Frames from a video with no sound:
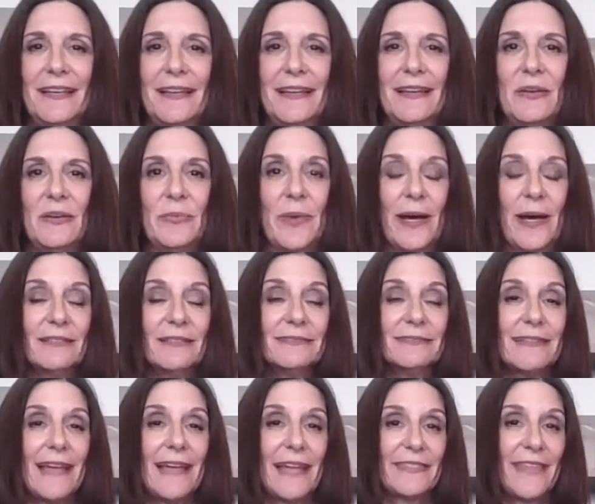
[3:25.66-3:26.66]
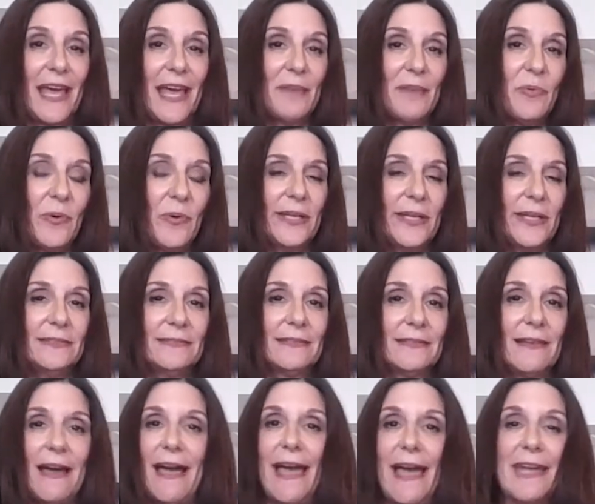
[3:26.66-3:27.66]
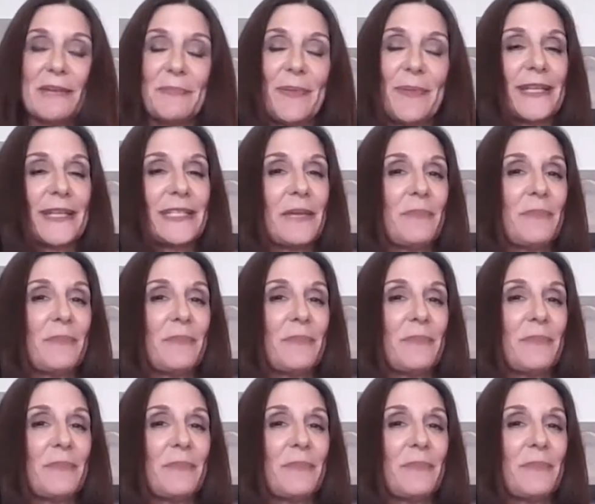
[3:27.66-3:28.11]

Well, at that point, I hadn't picked